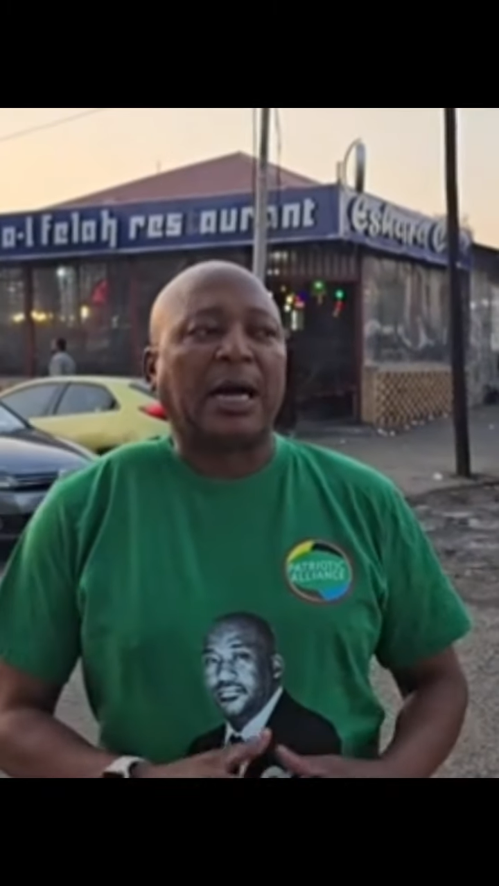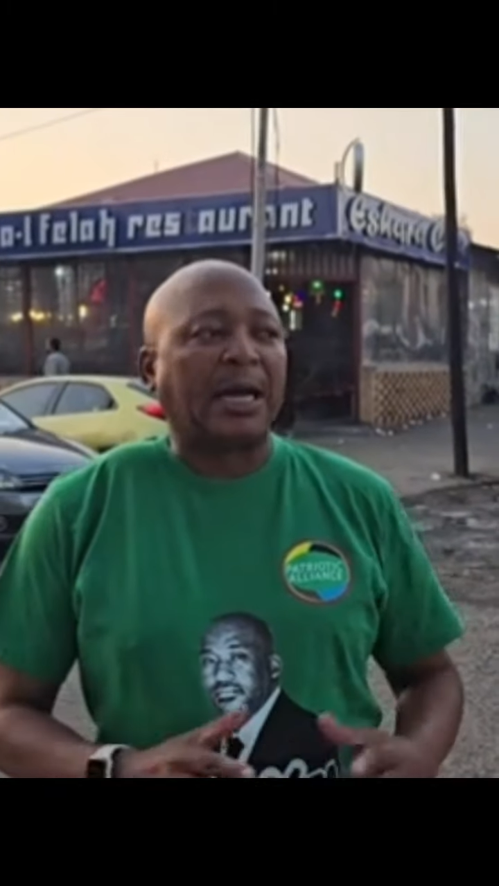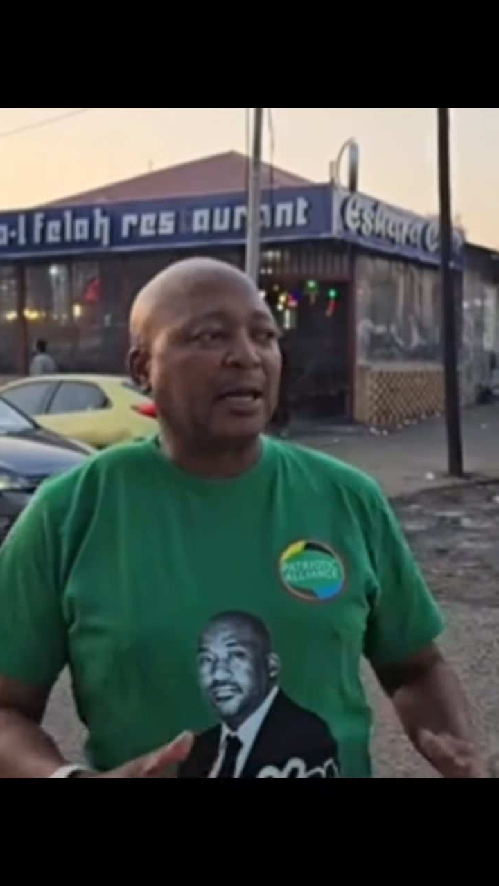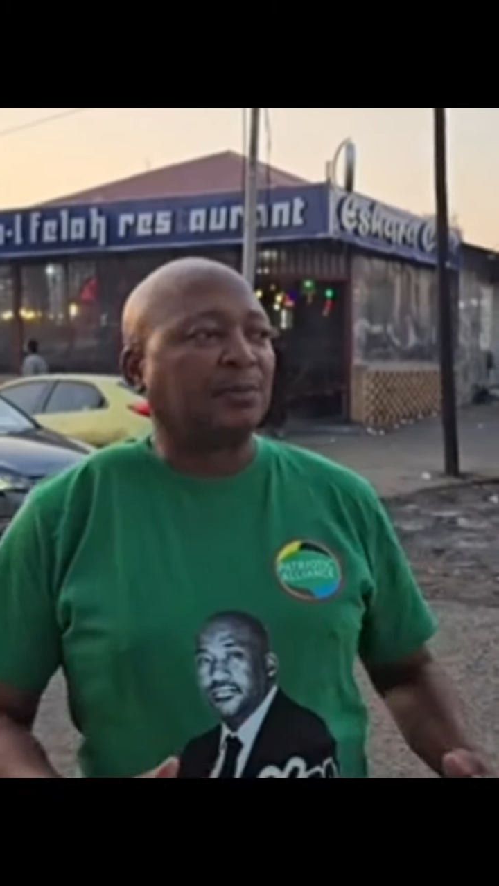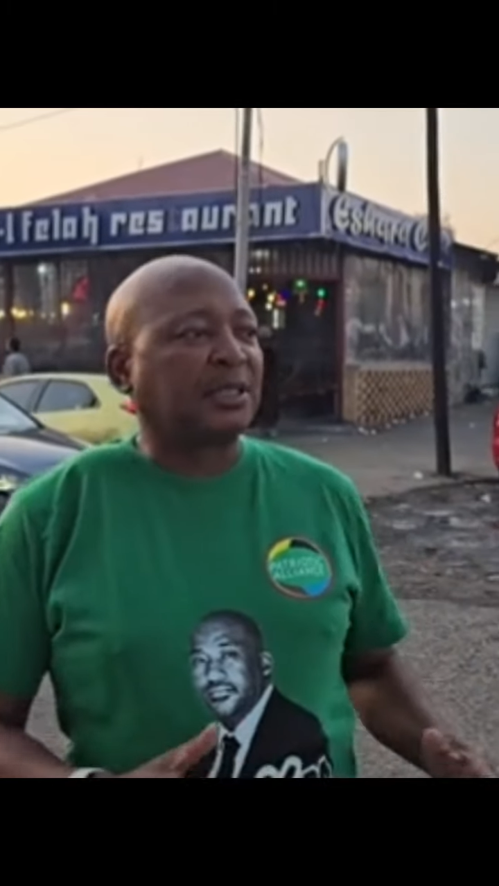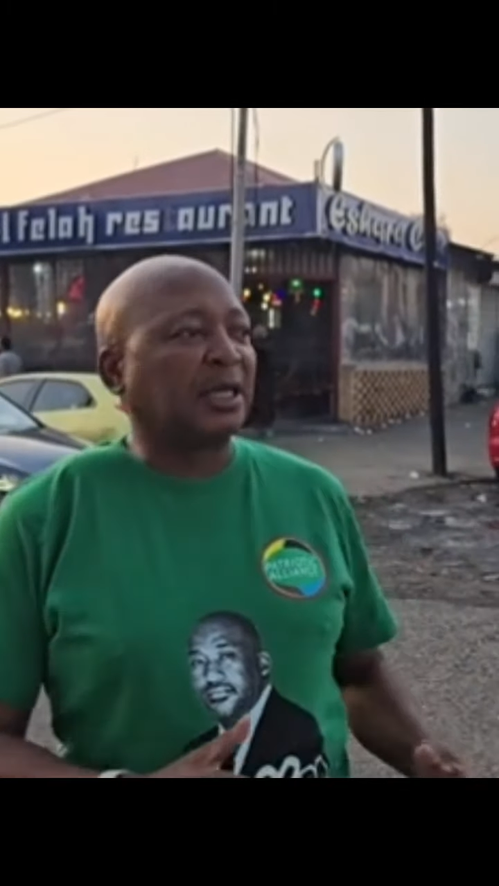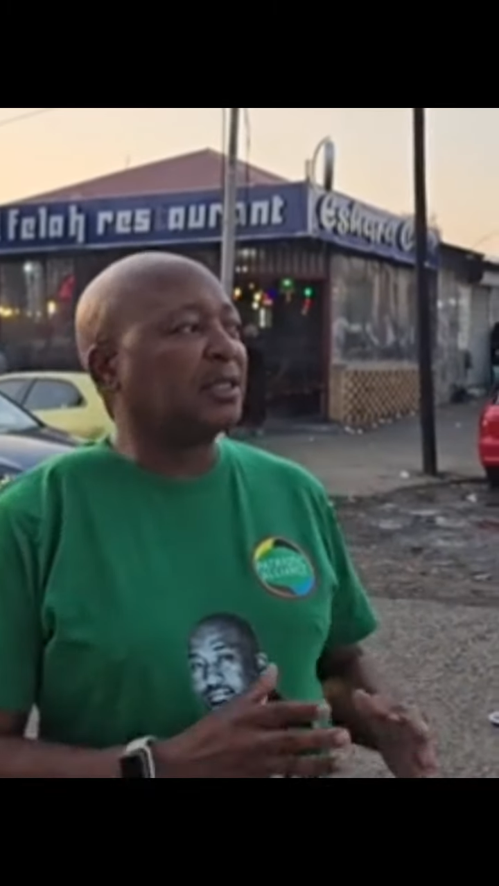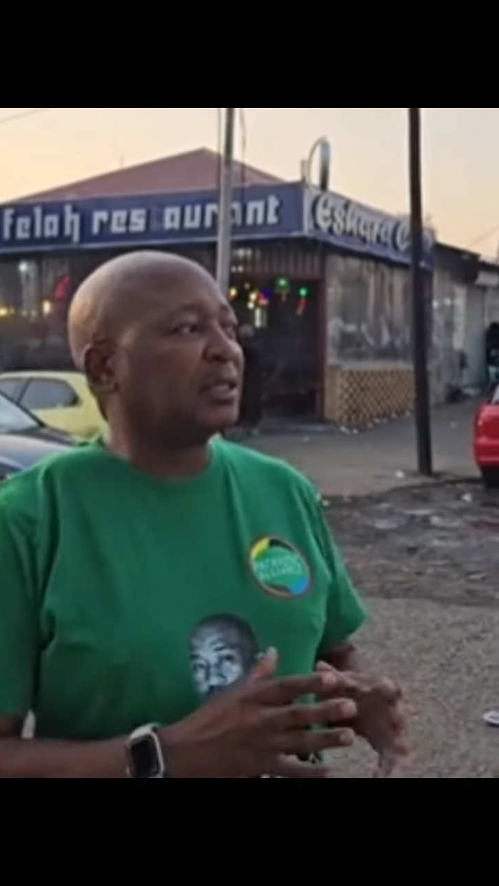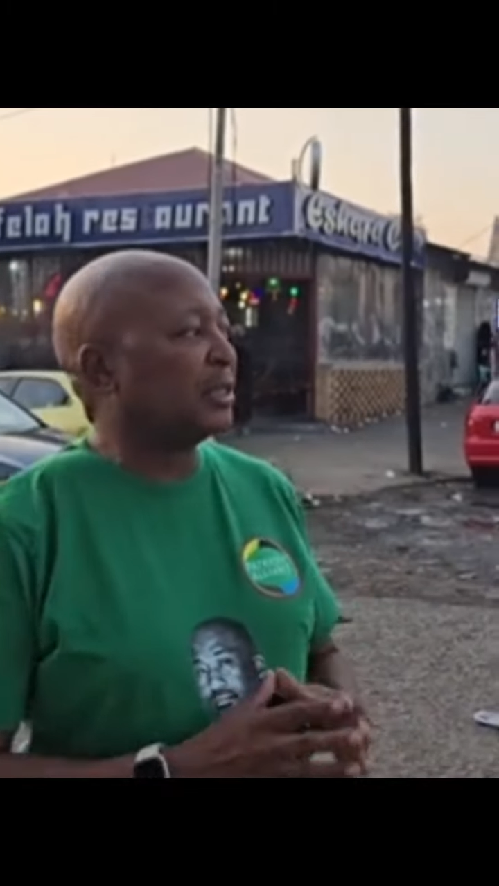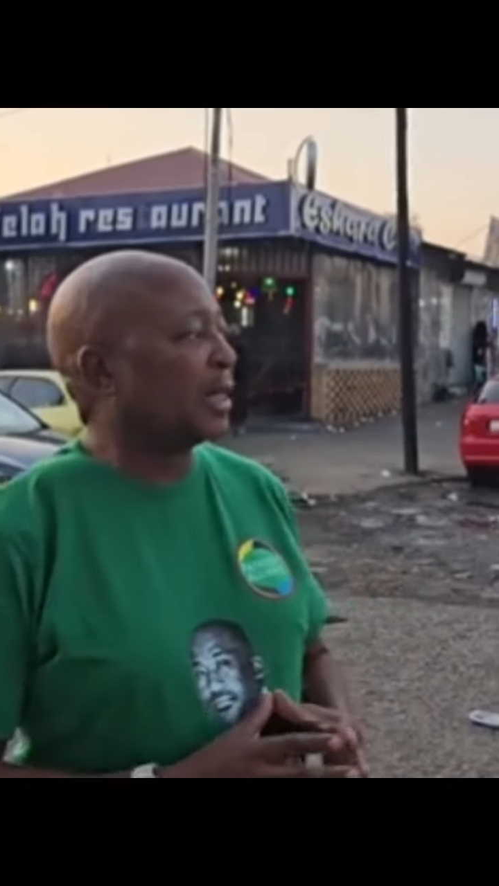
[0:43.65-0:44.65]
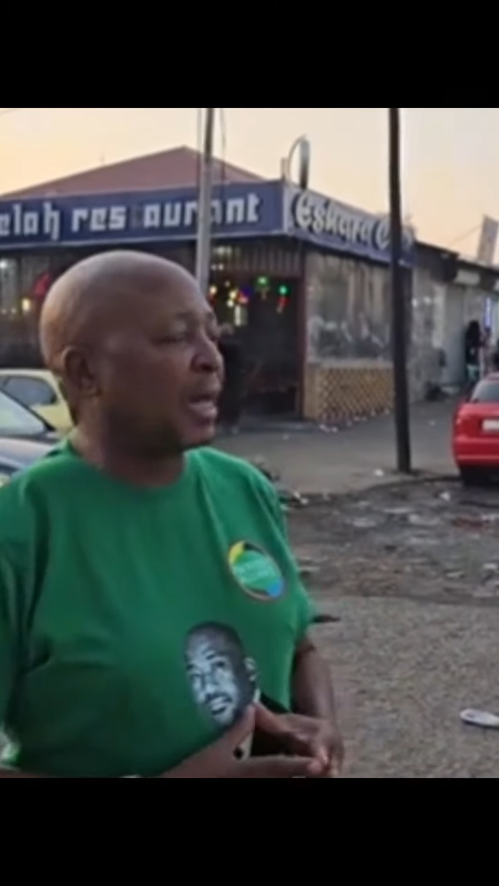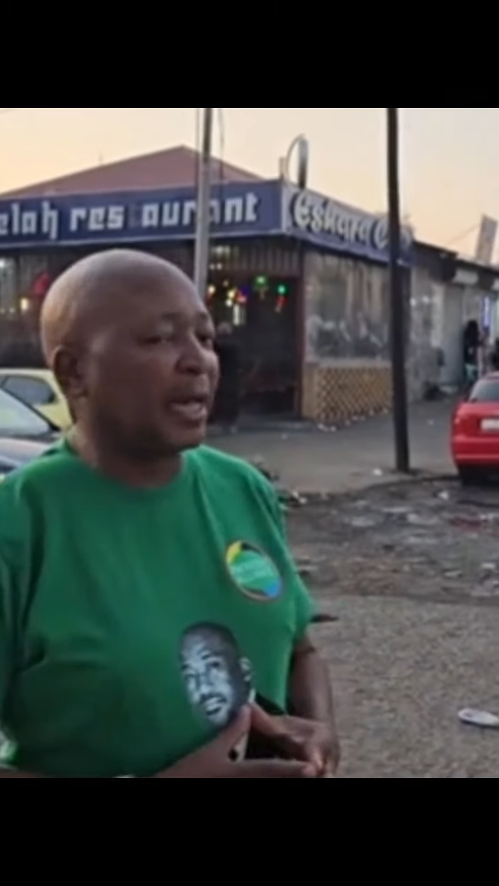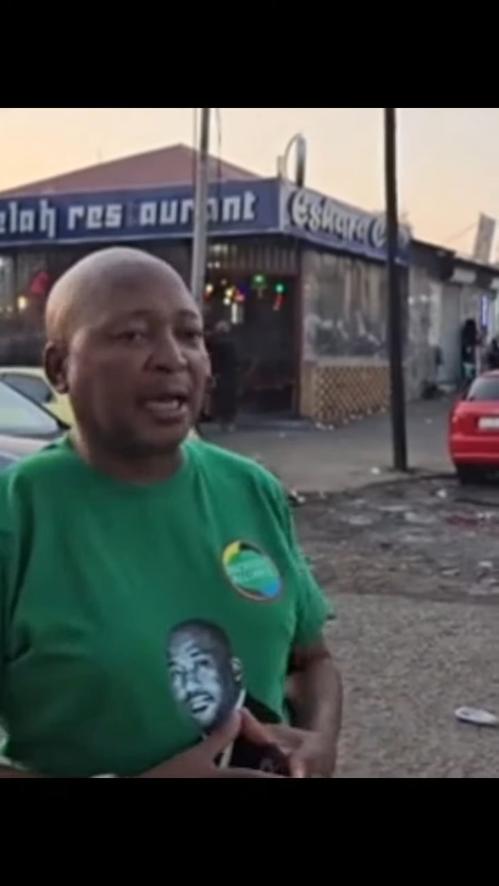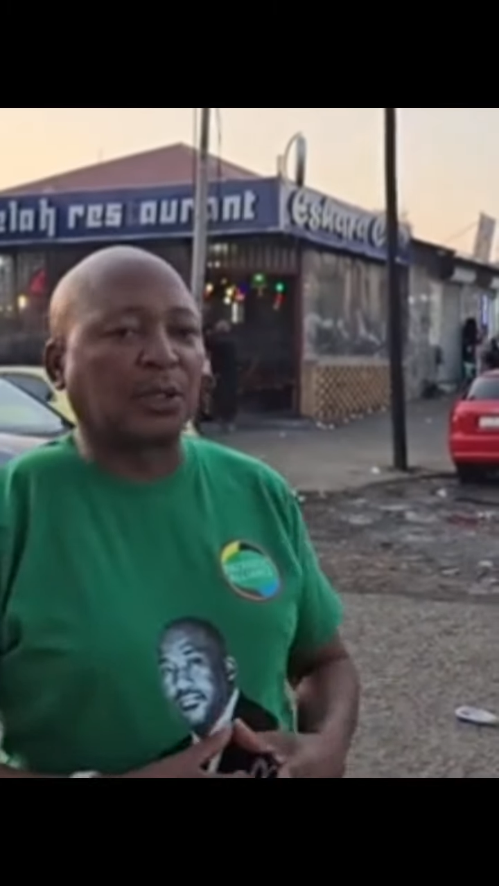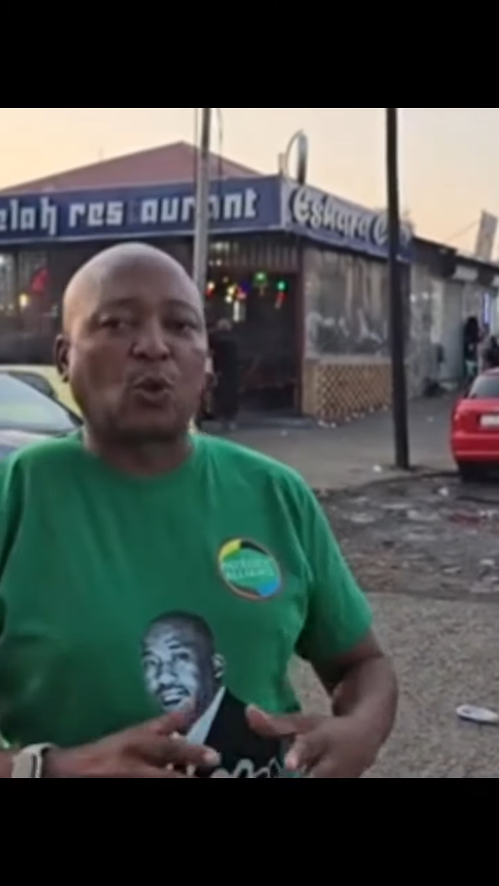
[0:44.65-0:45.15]
I am standing
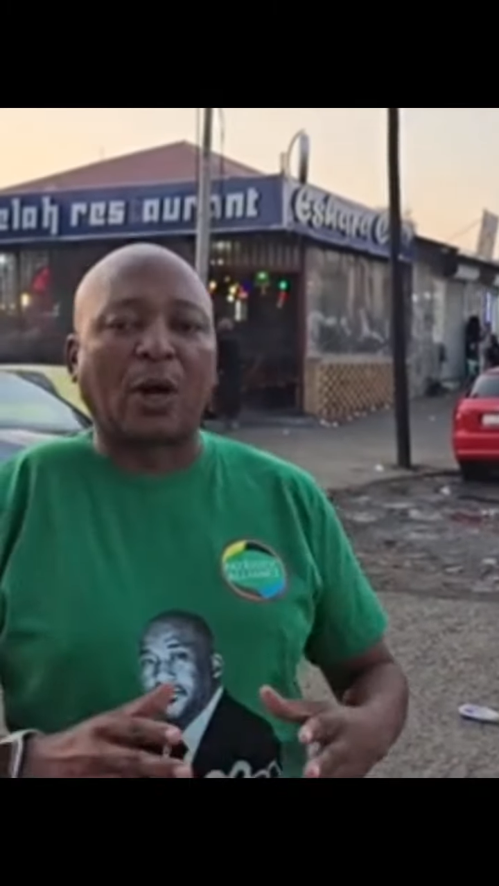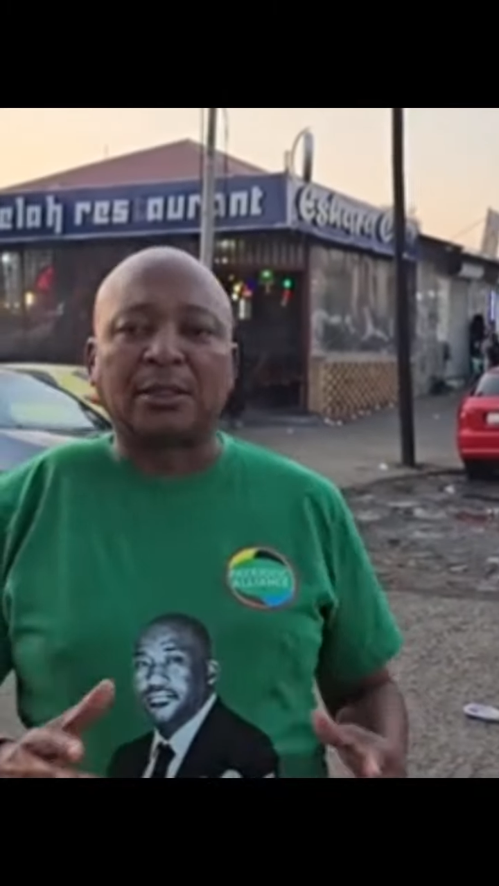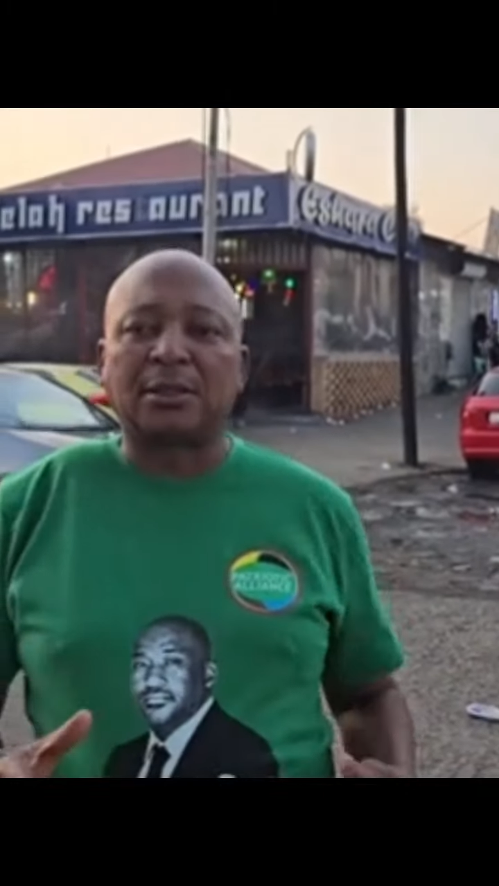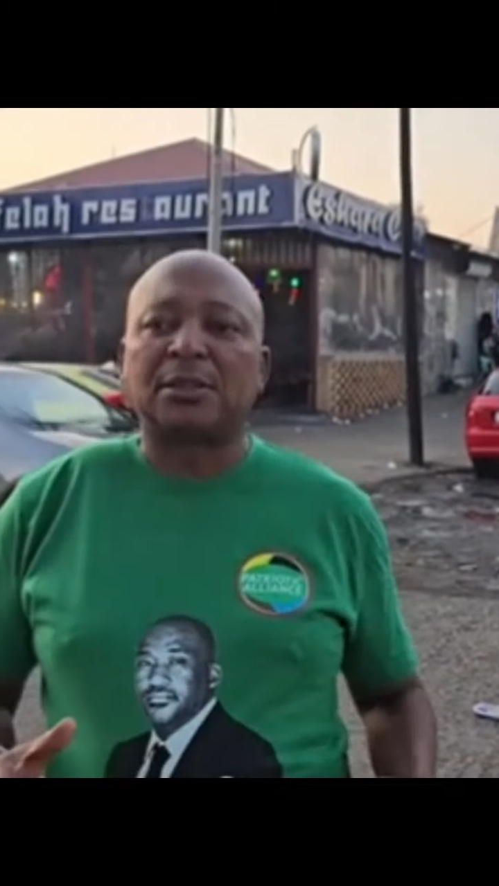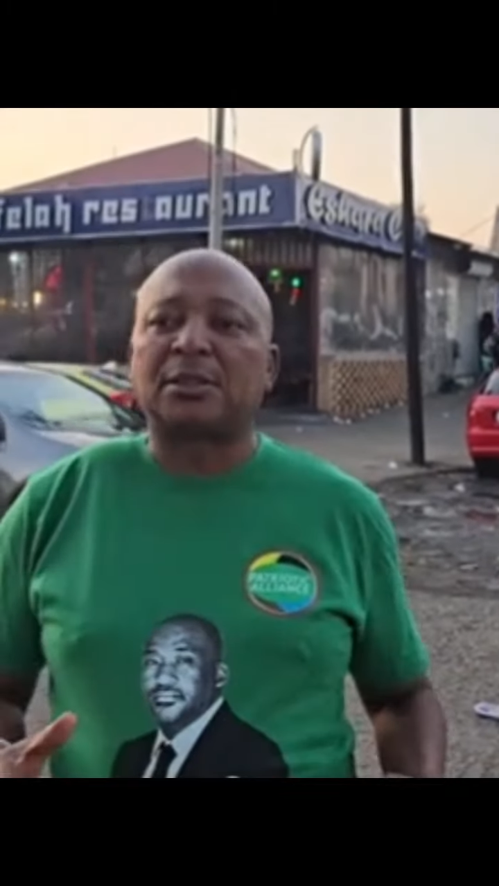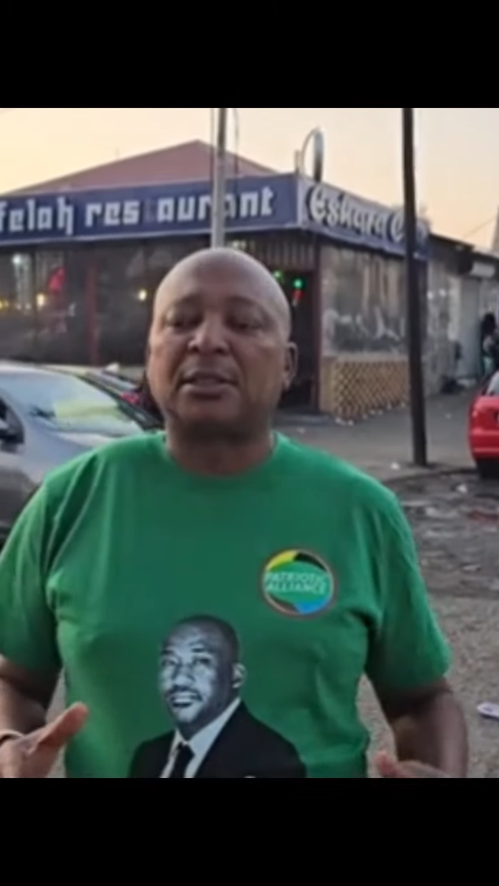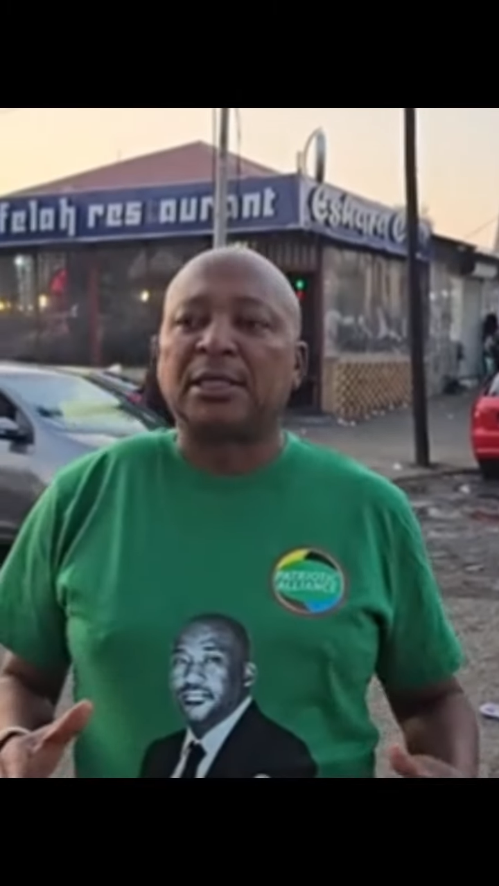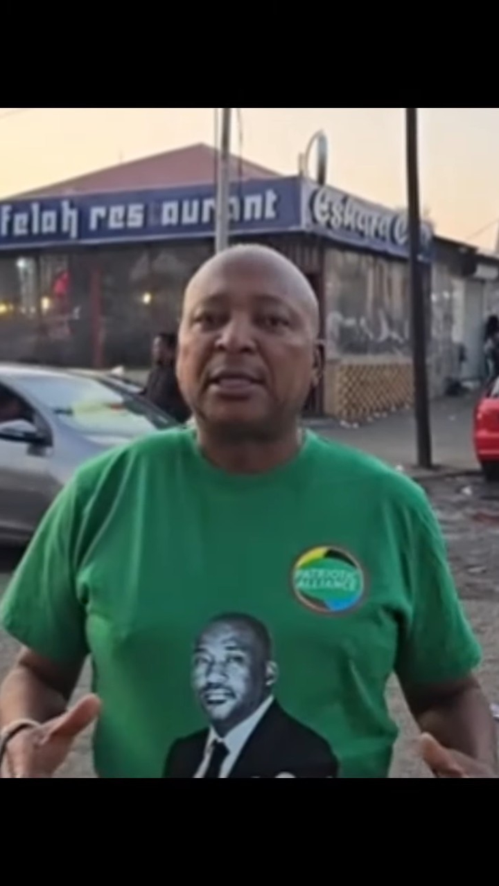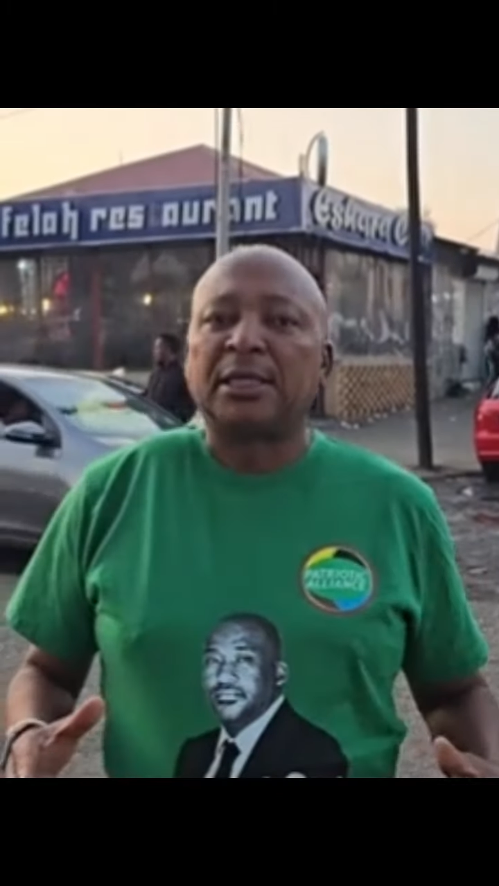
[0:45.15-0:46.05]
here at once